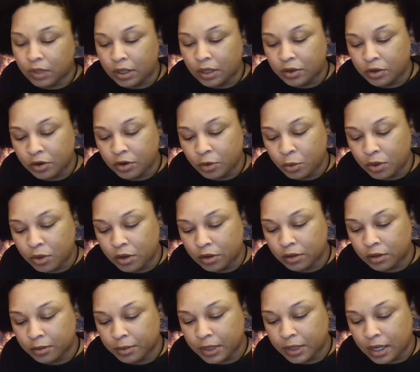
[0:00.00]
You're
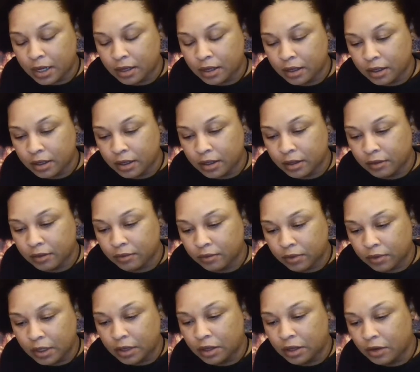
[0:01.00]
welcome, Kadi.
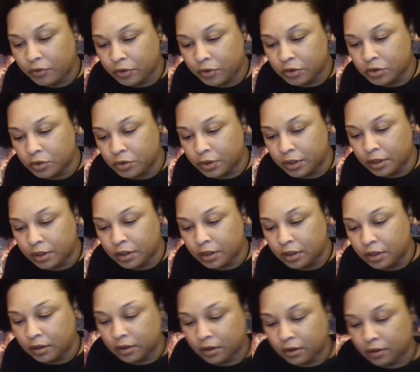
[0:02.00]
Thank you for
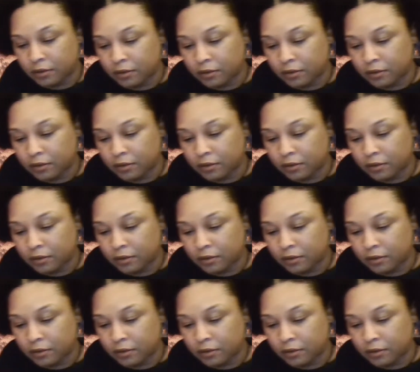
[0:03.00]
joining.